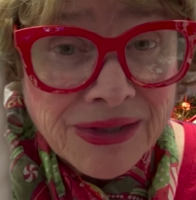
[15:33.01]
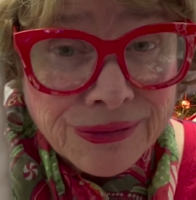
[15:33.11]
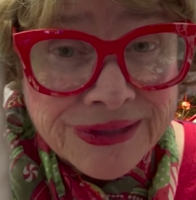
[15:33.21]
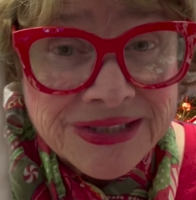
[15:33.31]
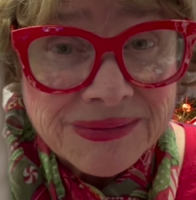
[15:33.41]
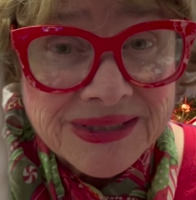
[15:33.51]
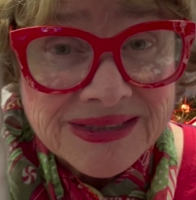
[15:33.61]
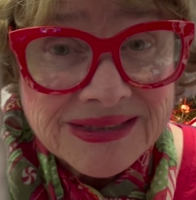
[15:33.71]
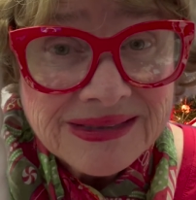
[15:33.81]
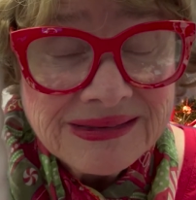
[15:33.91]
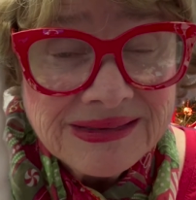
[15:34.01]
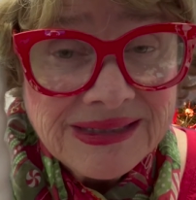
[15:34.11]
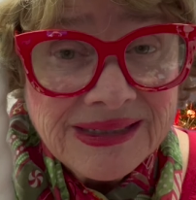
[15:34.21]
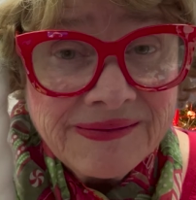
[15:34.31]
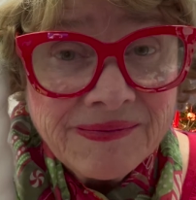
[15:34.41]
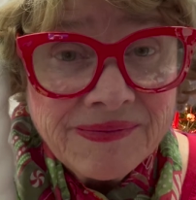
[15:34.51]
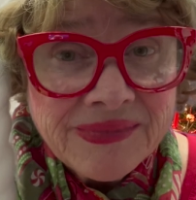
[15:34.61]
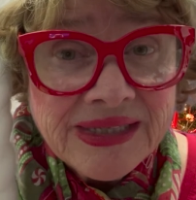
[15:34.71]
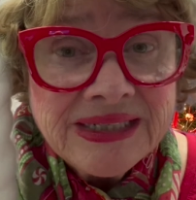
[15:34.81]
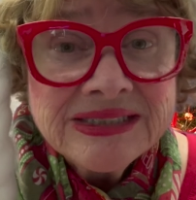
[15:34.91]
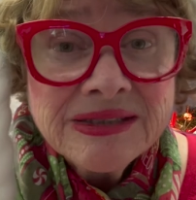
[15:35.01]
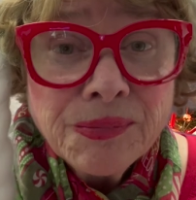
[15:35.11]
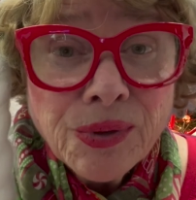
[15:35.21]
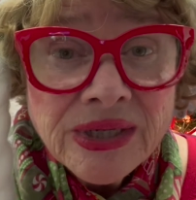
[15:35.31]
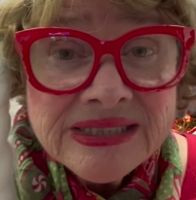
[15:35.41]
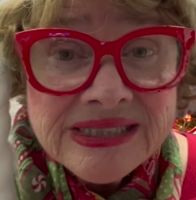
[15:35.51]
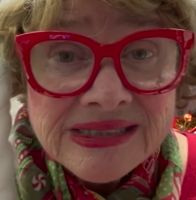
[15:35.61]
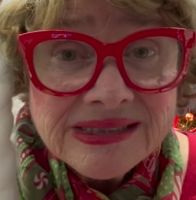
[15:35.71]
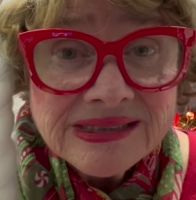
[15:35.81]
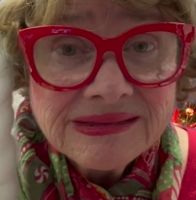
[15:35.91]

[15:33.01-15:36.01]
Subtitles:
Christmas. It is the presence